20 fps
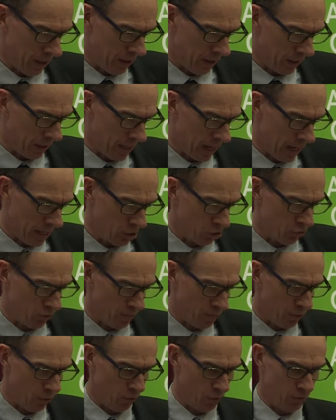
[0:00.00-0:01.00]
Cage
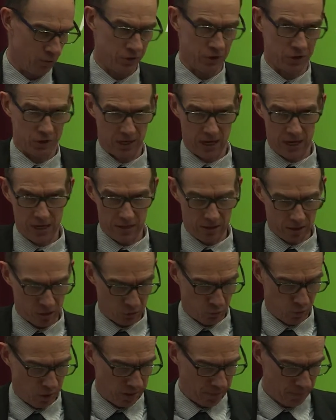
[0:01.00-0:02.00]
report today,
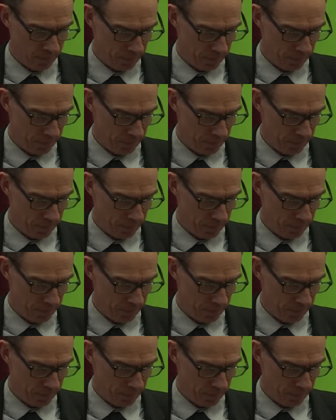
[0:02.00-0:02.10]
this one,